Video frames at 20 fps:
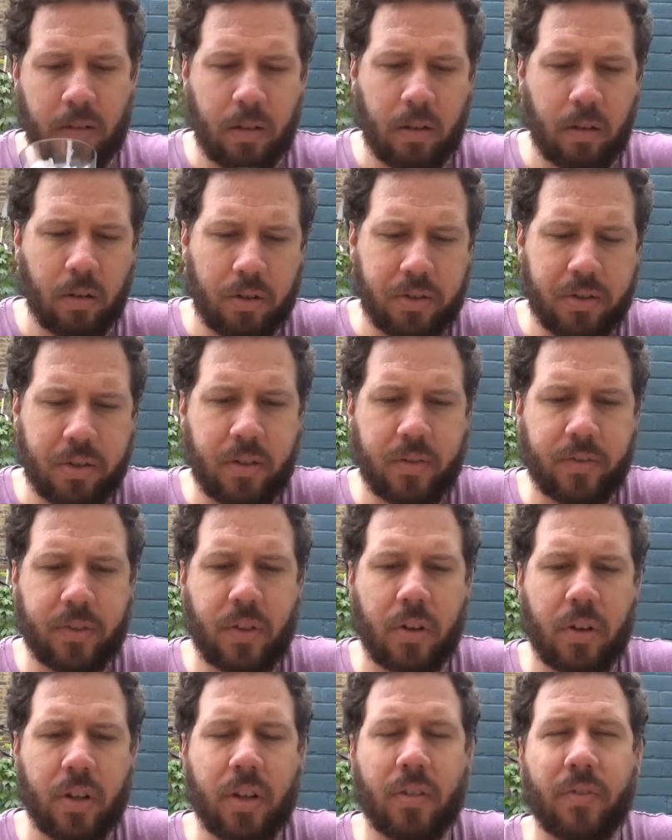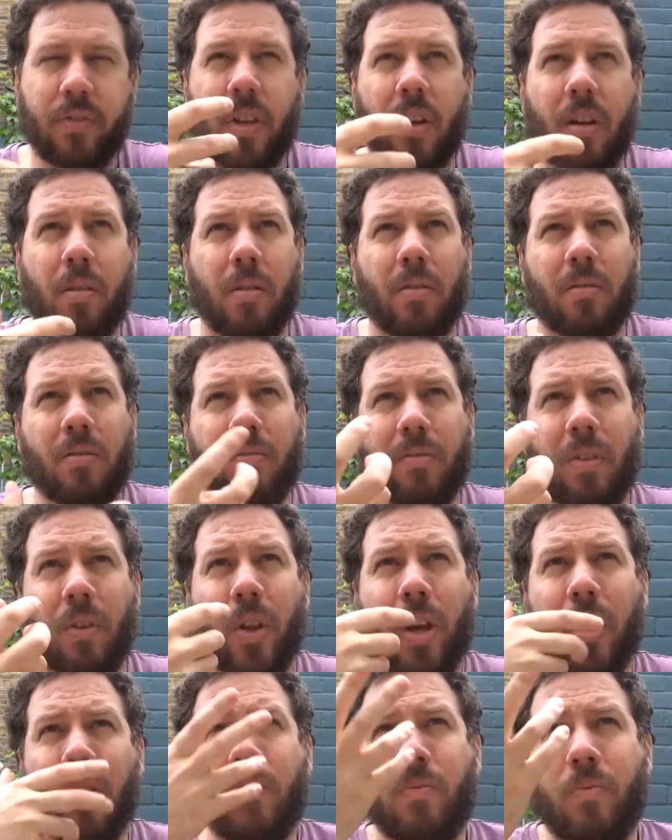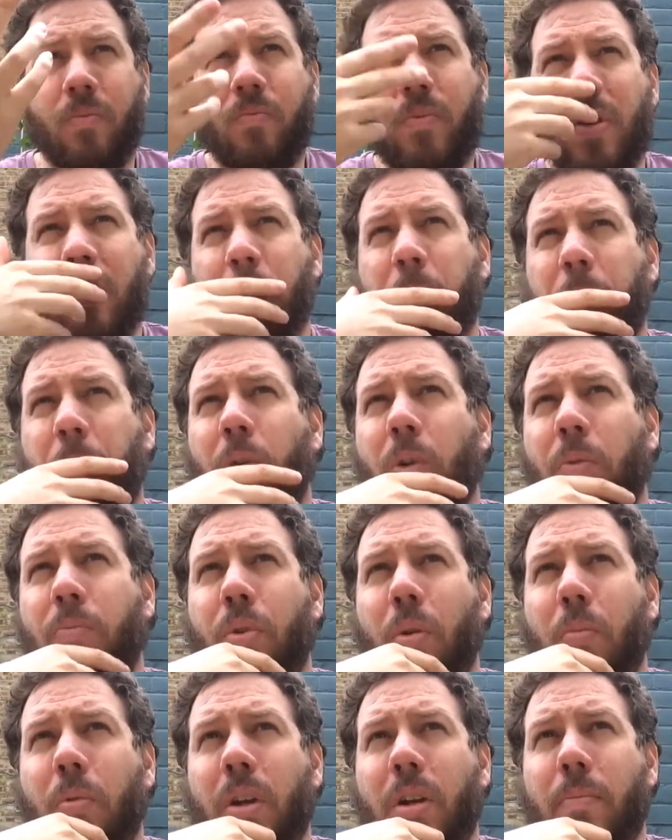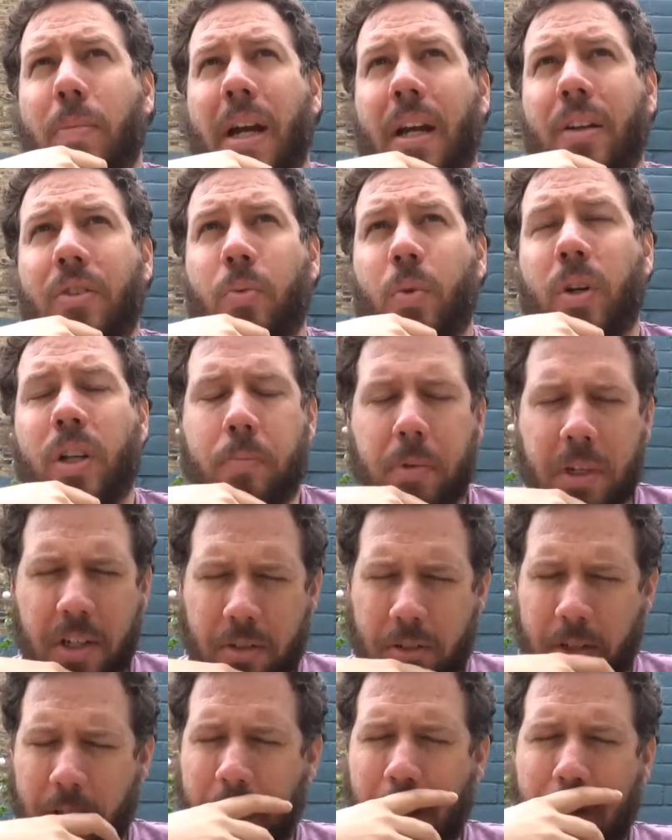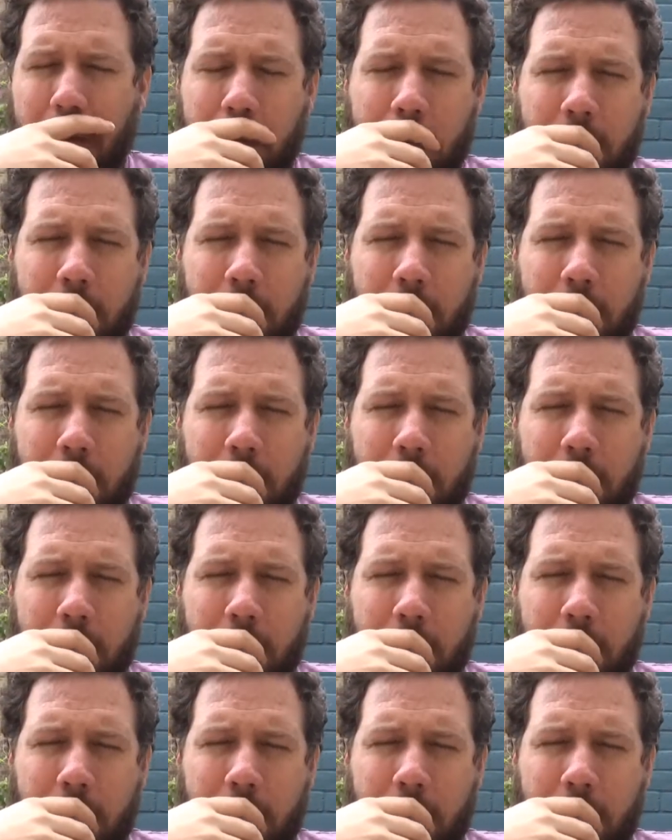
Lots of kind of, although it's poured probably about 20 minutes ago,